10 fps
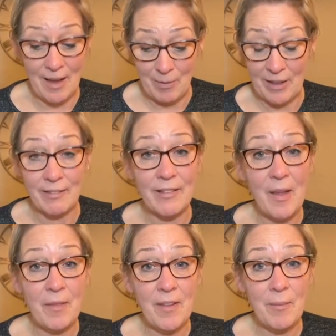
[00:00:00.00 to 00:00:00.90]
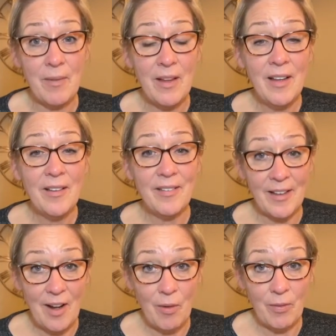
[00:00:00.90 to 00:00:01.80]
I'm going to let them sit
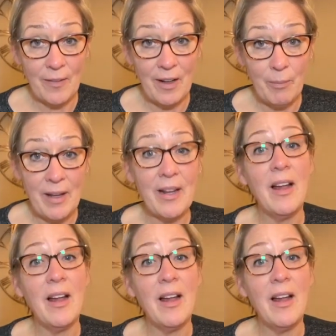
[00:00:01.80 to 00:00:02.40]
out for a little bit.